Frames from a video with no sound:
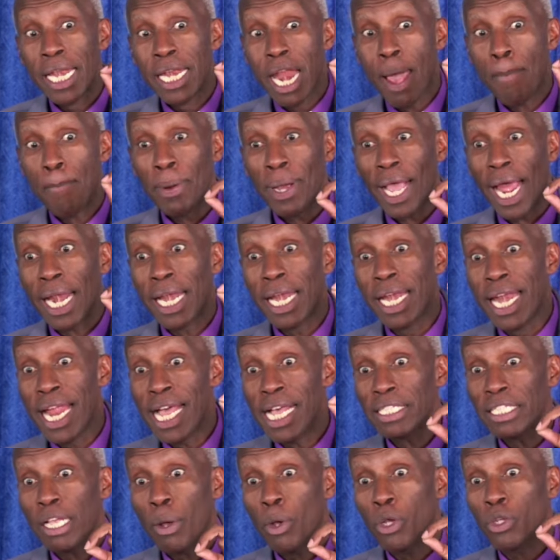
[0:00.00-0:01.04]

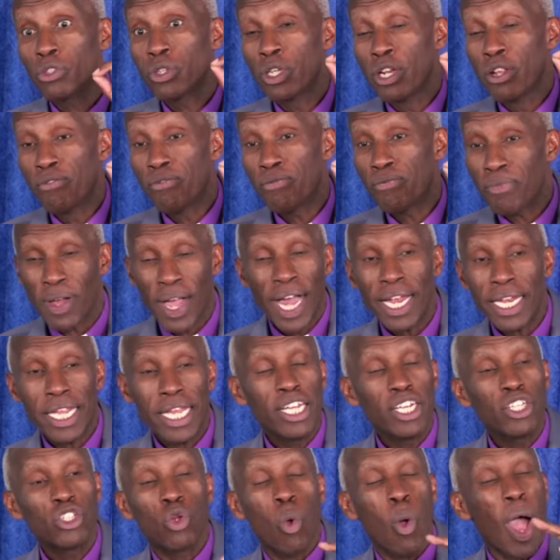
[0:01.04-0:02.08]
Nebuchadnezzar was
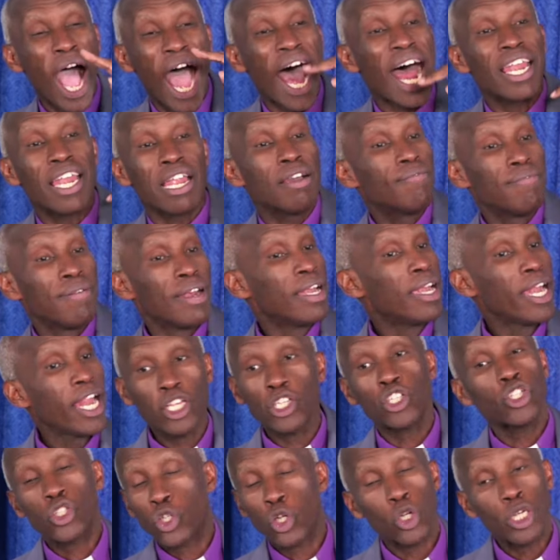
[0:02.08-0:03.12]
referring to a
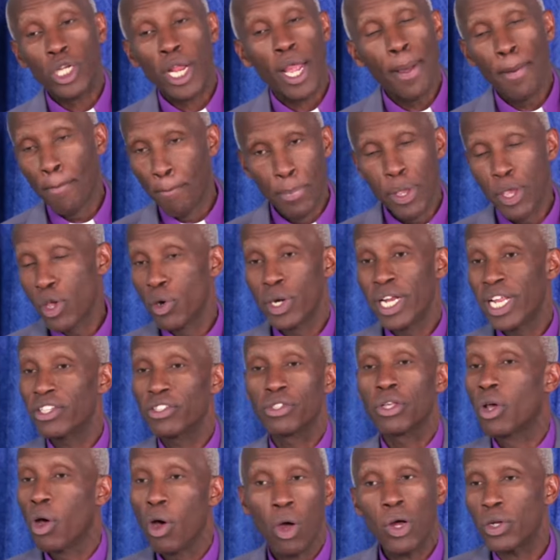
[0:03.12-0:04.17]
revelation beyond
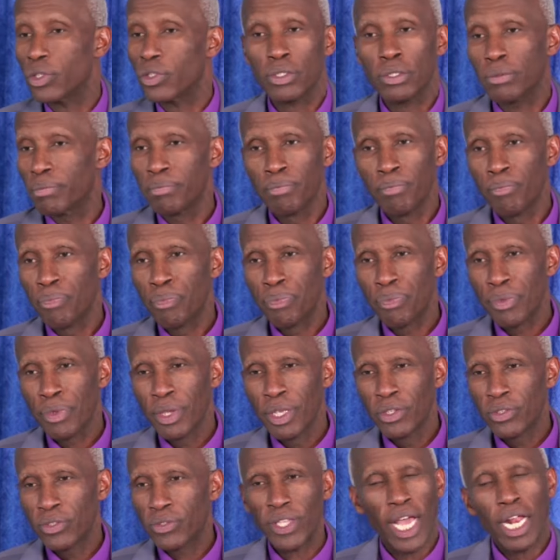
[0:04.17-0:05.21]
his God,
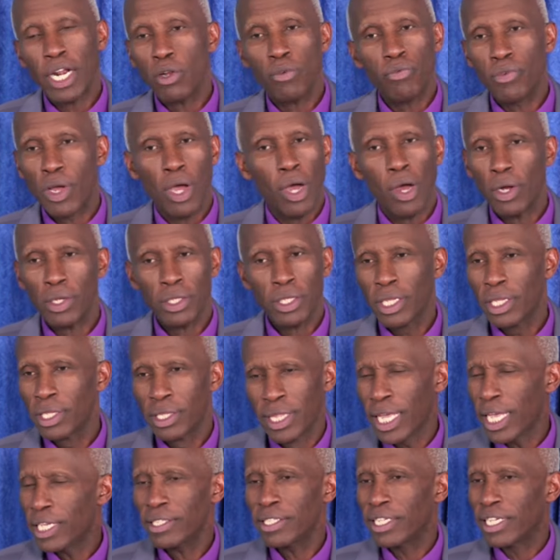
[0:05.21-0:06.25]
Son of God.
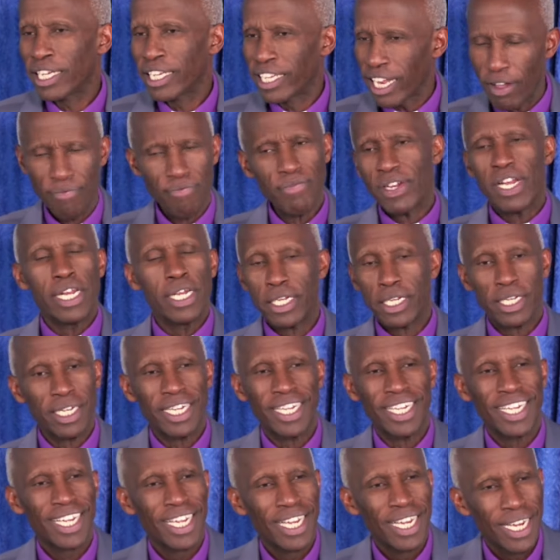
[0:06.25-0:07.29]
This
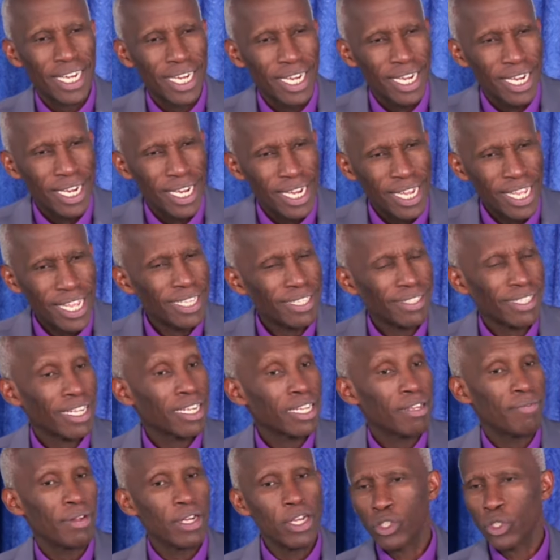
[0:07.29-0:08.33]
definitely
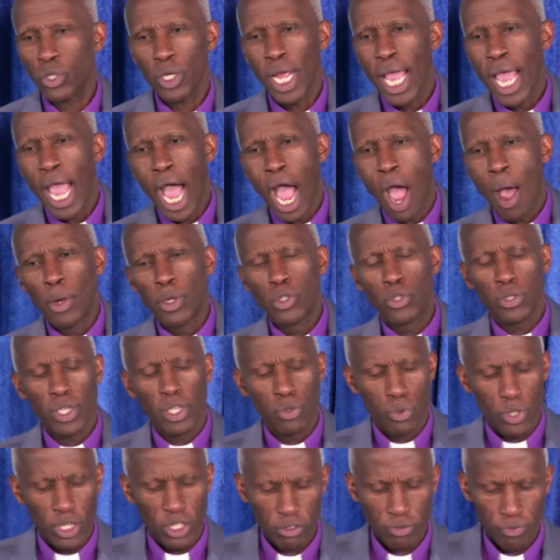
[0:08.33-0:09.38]
is a revelation. I want
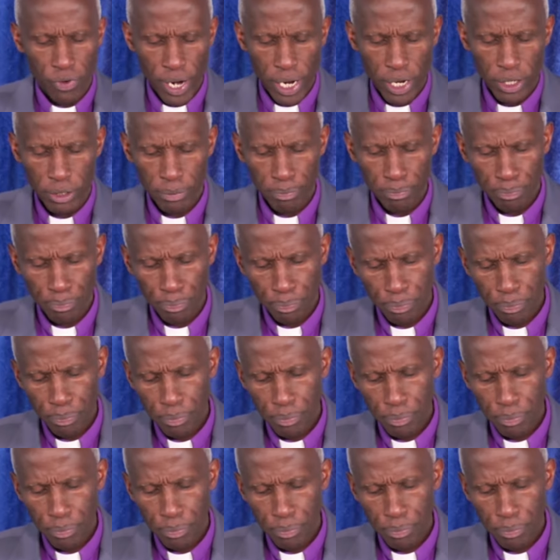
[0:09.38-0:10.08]
to say to this friend,